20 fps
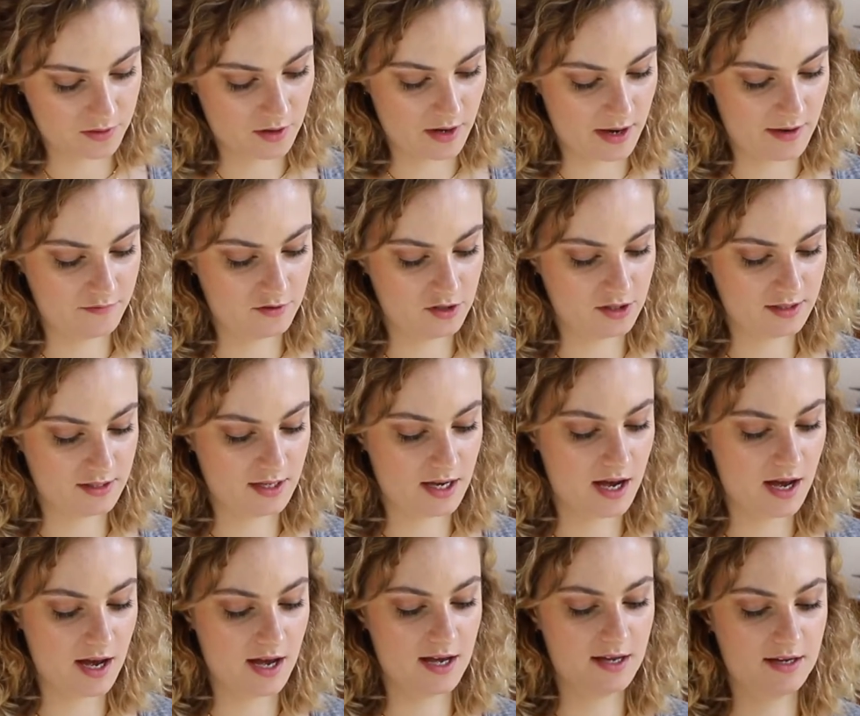I've just
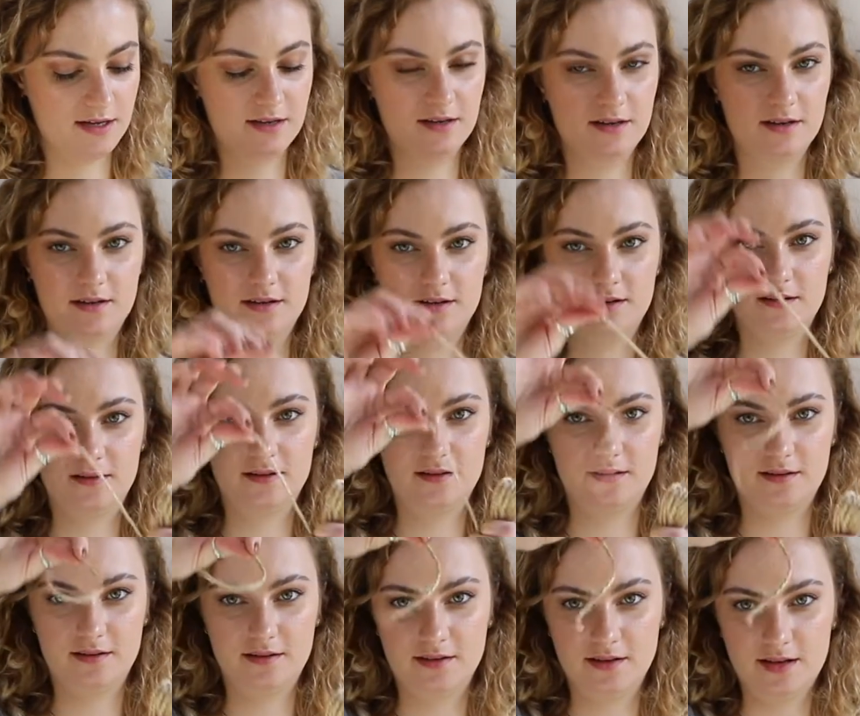cut
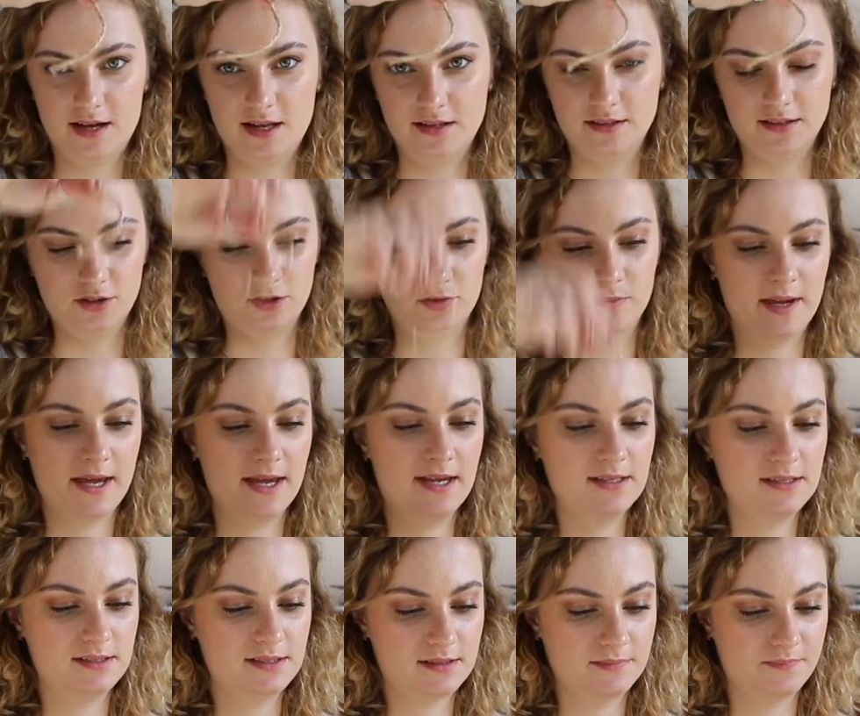a little
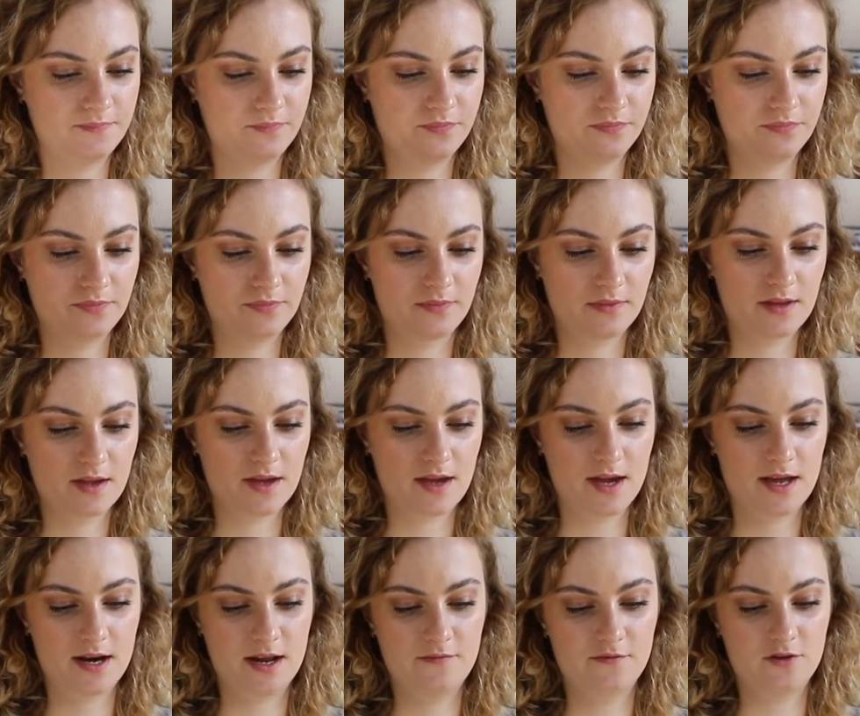piece,
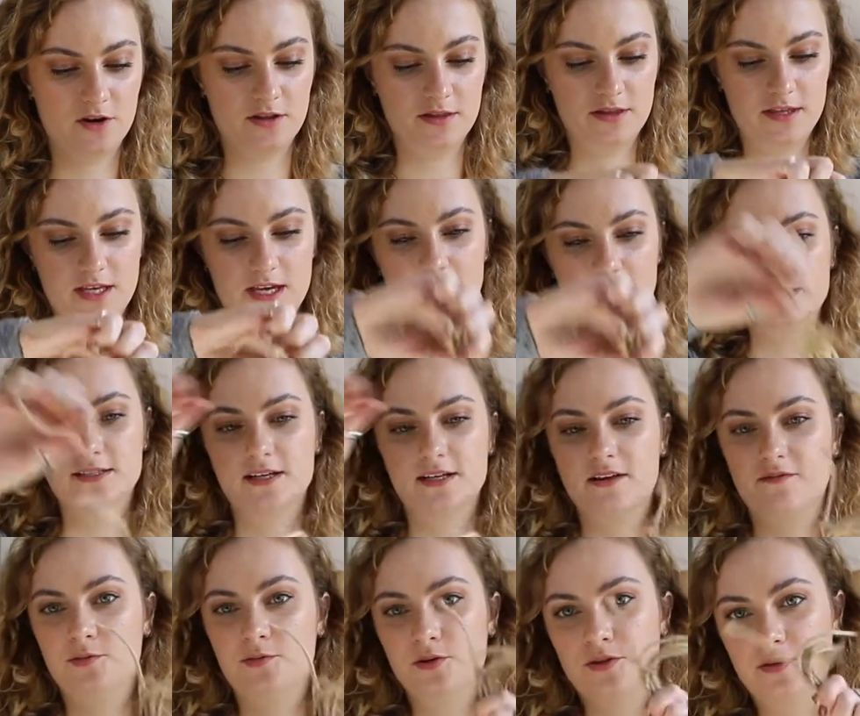and I've gotten the end, and
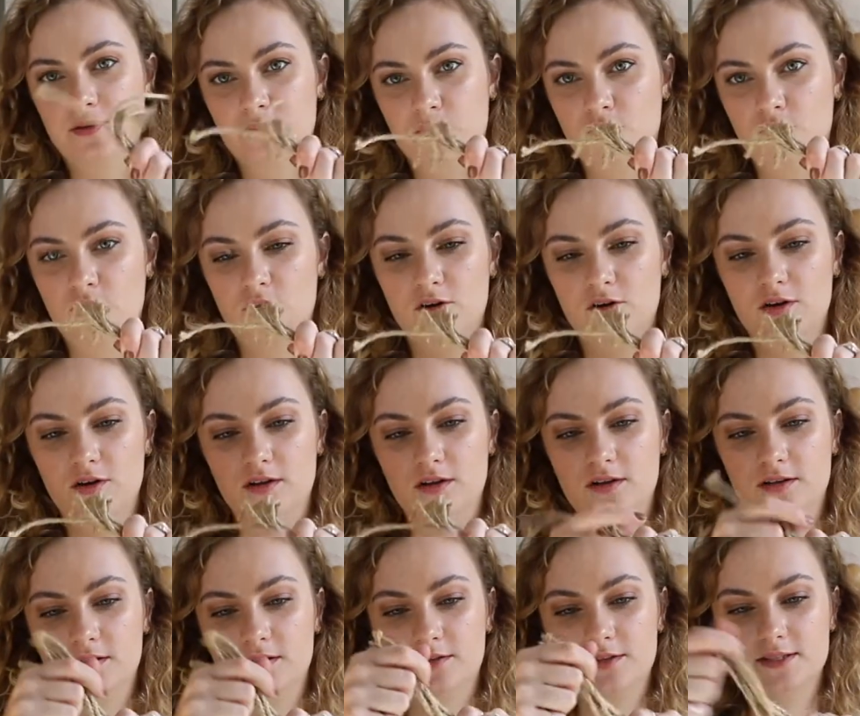I've put them
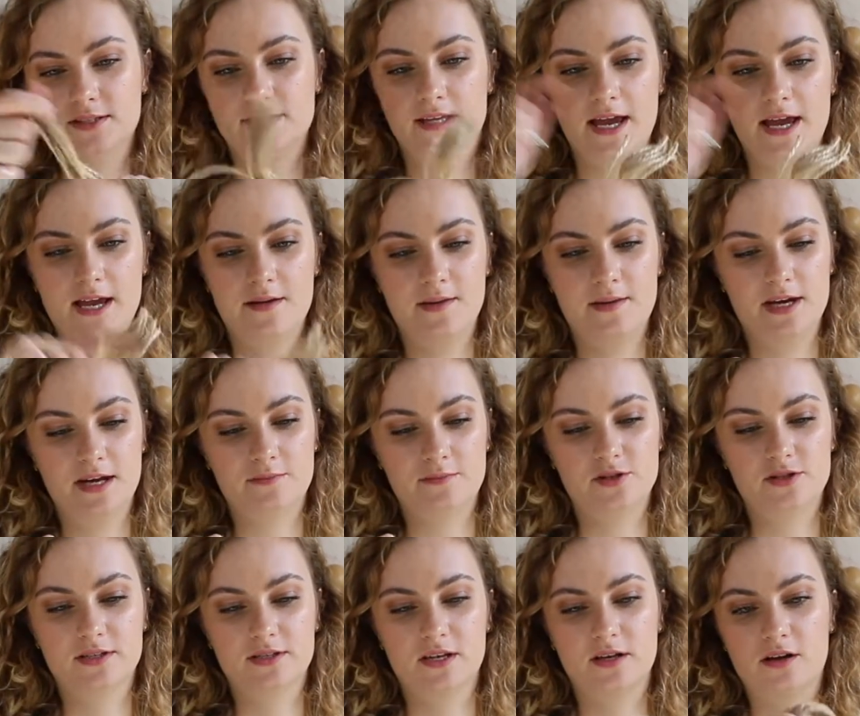all the same, and I'm
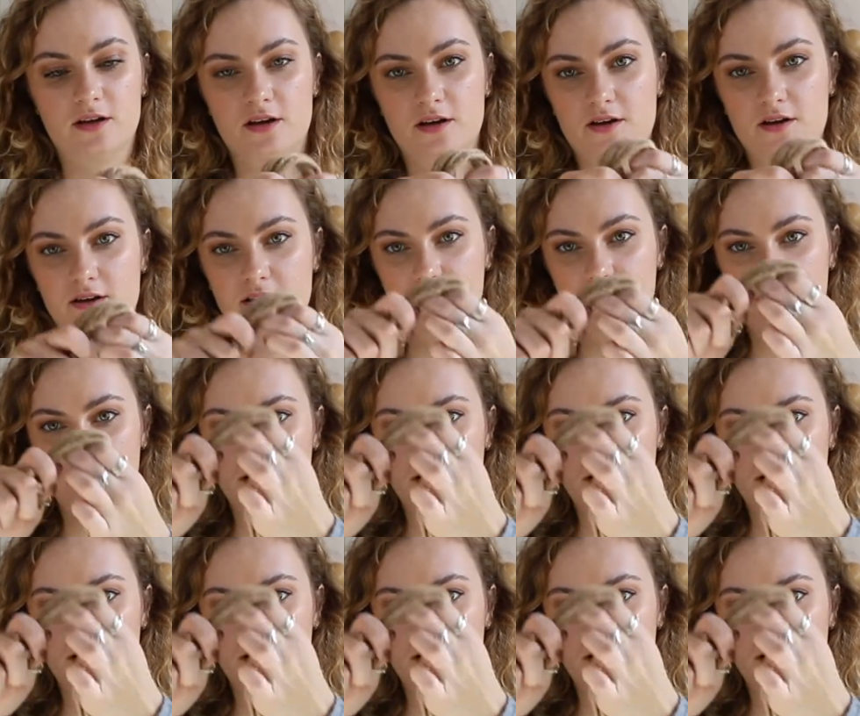just gonna